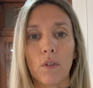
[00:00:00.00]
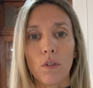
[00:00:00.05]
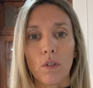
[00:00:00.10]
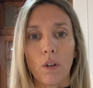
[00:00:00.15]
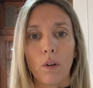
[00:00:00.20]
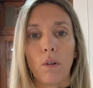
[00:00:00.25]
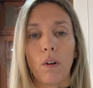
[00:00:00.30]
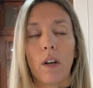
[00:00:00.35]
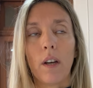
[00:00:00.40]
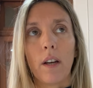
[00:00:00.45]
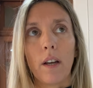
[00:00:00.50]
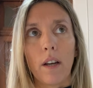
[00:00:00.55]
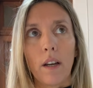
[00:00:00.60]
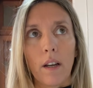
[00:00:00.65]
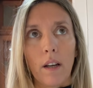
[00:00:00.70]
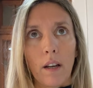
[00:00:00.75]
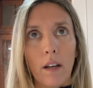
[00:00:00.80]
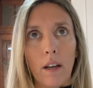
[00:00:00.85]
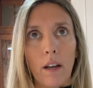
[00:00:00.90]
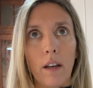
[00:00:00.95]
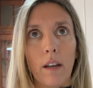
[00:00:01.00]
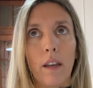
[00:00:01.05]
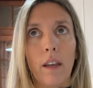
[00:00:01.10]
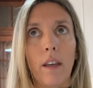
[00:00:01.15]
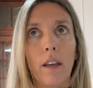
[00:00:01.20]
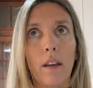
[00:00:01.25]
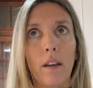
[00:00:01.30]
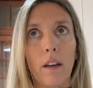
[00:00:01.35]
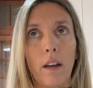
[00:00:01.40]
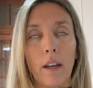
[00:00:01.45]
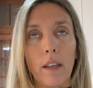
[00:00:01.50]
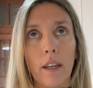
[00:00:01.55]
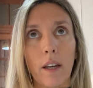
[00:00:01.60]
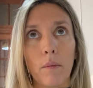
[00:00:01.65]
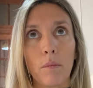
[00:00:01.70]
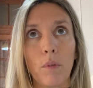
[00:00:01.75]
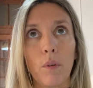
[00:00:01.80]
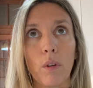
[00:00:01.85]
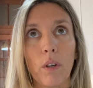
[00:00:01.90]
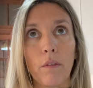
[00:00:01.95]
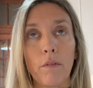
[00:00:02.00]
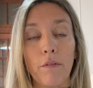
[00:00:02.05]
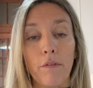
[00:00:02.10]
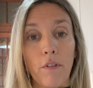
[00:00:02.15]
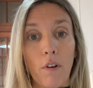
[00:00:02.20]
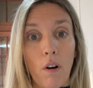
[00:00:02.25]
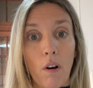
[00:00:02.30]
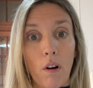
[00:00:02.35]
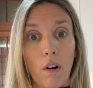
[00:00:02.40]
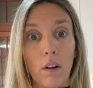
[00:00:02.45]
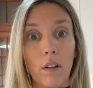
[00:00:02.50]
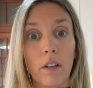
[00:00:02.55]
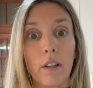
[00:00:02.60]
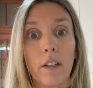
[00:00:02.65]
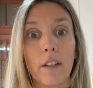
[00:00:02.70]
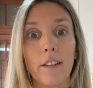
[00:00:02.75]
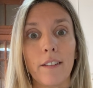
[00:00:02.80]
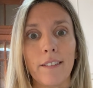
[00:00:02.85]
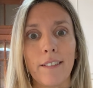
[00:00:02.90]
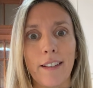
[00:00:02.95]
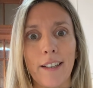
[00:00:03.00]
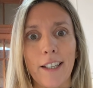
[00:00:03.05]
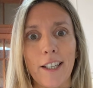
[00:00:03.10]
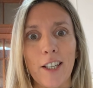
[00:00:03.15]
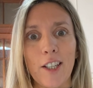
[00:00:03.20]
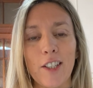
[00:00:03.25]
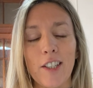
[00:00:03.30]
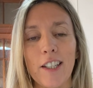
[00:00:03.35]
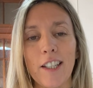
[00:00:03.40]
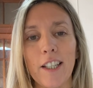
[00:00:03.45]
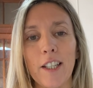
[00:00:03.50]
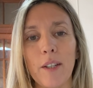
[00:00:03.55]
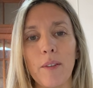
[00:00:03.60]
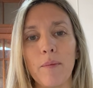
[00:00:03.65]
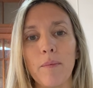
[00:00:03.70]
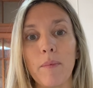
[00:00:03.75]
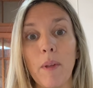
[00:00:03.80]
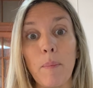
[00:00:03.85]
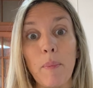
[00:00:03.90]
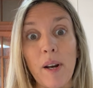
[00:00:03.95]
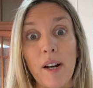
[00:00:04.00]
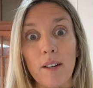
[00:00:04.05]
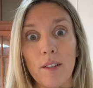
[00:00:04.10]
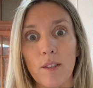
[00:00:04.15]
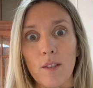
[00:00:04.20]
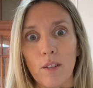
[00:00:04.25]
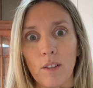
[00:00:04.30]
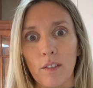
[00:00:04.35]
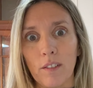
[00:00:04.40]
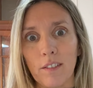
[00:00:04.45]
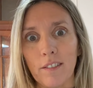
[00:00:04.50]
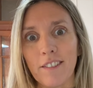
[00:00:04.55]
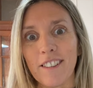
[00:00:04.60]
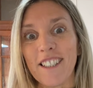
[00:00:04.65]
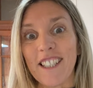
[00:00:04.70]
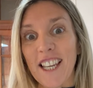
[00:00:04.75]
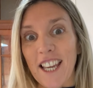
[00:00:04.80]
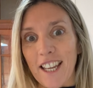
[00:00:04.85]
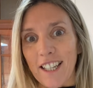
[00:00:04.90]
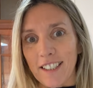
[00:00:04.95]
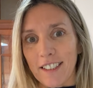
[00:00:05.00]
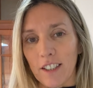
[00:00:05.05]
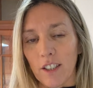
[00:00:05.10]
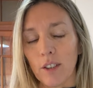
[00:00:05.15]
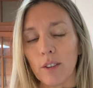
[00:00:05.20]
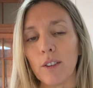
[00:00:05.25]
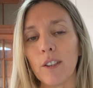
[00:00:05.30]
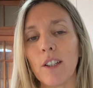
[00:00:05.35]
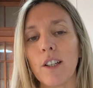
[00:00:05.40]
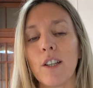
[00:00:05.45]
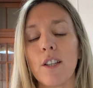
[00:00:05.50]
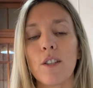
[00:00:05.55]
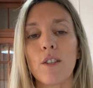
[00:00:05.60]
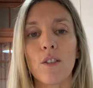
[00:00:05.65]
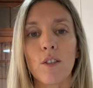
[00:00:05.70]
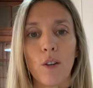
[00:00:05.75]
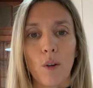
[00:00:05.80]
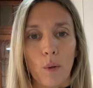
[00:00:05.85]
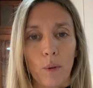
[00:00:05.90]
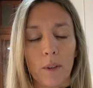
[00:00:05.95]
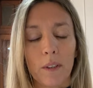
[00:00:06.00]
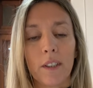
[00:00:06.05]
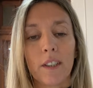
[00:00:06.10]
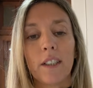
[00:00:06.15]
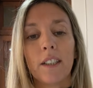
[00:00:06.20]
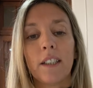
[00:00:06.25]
So I am looking for the person then, no? So